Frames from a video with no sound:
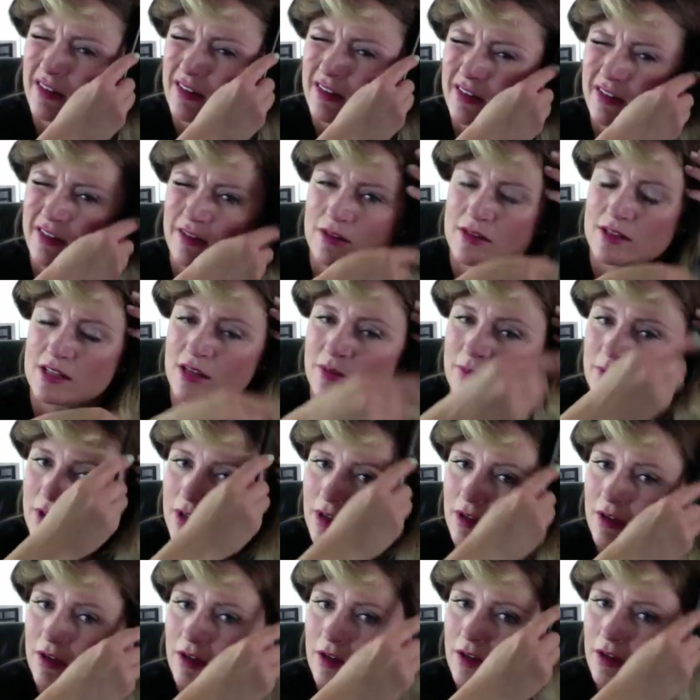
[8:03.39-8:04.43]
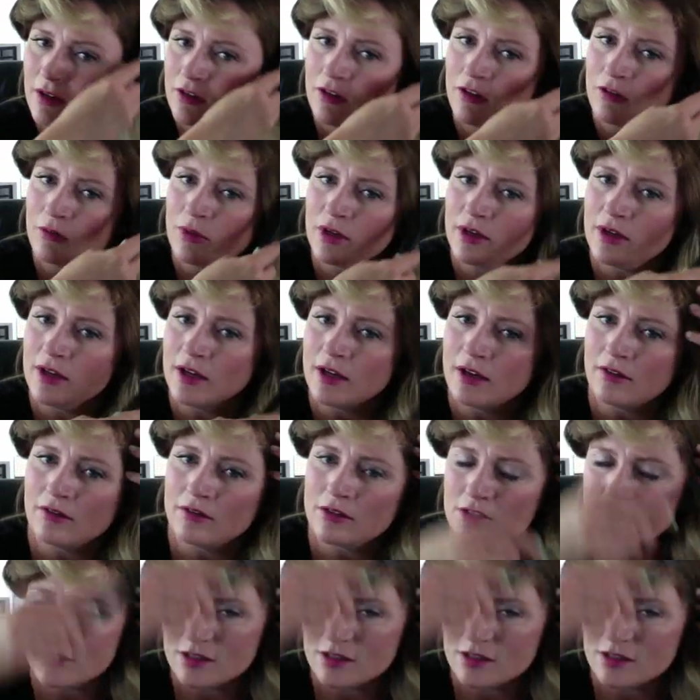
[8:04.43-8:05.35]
you're going to do the same thing, kind of comb it down,